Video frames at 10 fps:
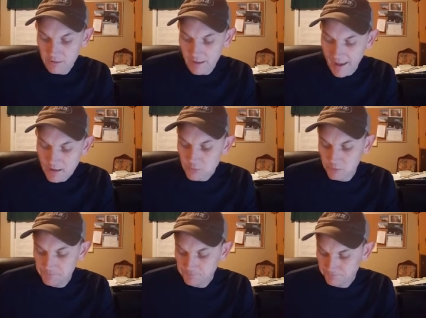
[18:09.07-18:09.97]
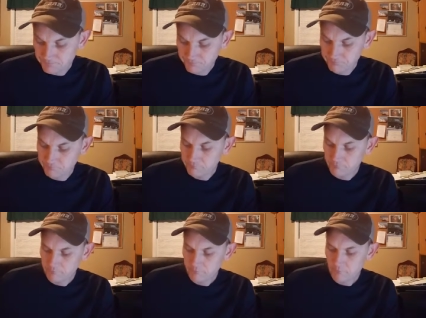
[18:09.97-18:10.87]
last one
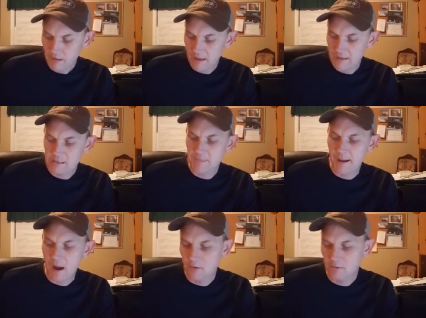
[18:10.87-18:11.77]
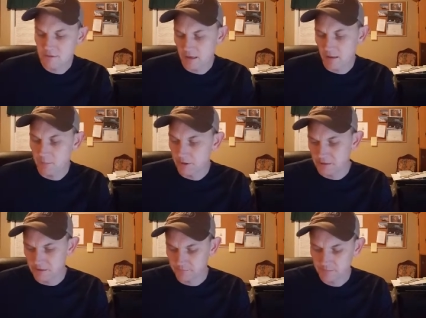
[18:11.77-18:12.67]
is the power of
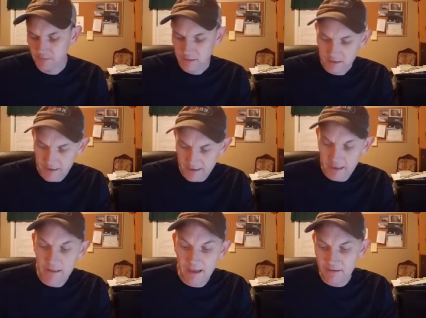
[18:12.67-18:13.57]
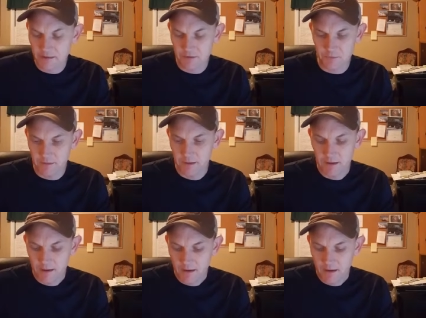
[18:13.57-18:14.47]
celebration. And I like this one.
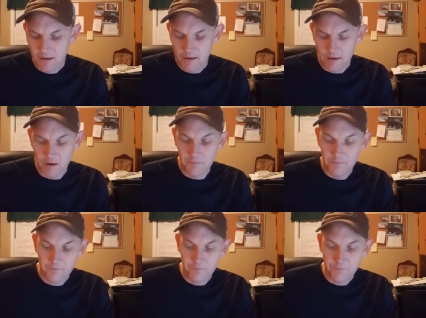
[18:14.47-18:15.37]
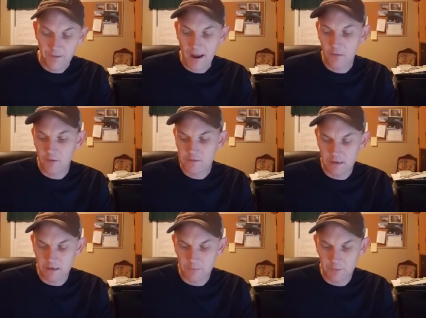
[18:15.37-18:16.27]
Um, the power of
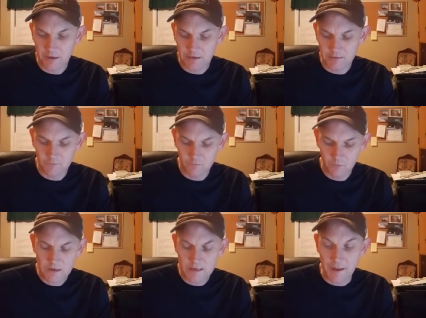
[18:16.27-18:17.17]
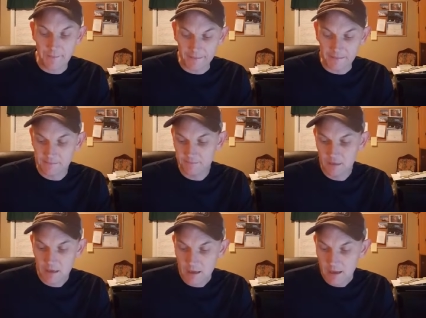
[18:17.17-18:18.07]
celebration. What does that mean?
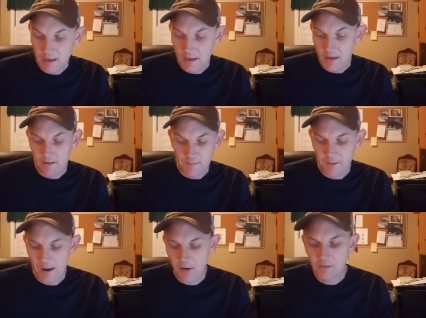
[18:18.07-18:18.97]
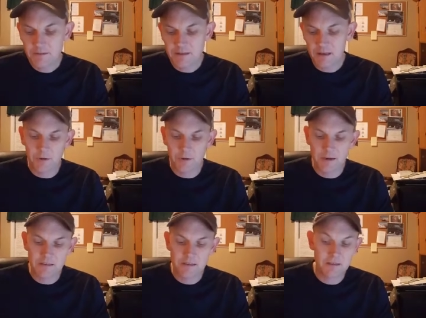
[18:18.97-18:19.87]
The power of
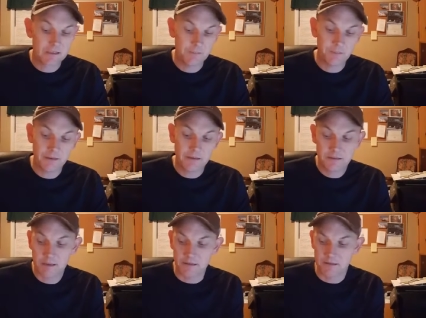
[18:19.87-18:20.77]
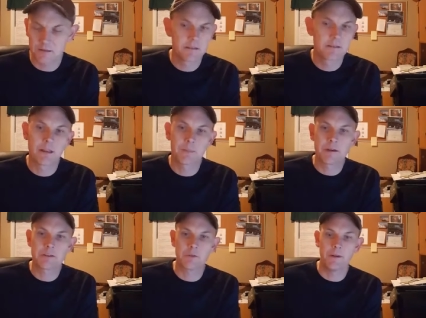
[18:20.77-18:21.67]
celebration simply is this
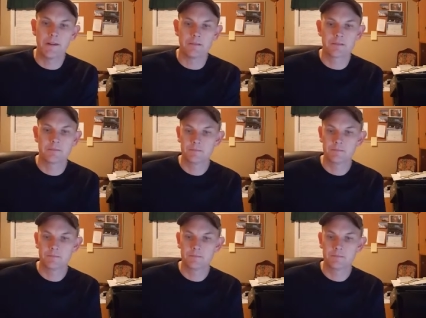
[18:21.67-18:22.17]
celebrate your wins.